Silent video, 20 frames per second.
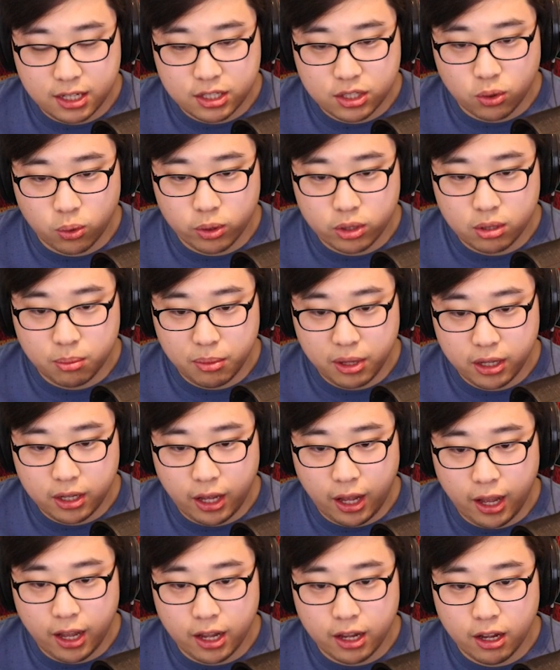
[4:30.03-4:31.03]
it's going to
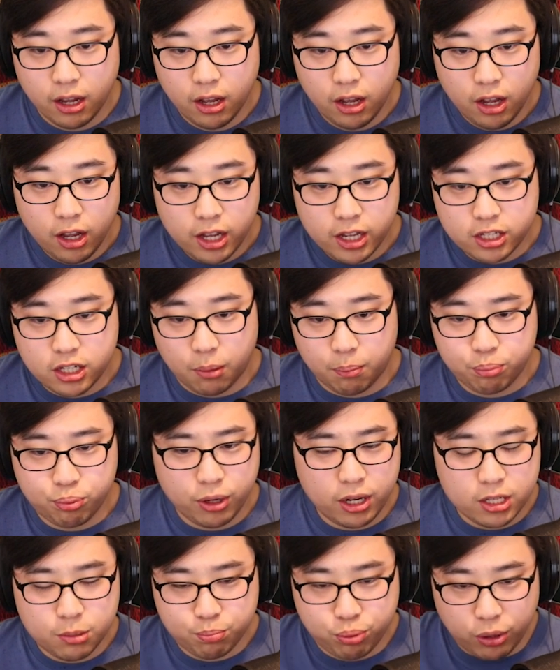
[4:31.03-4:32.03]
make it's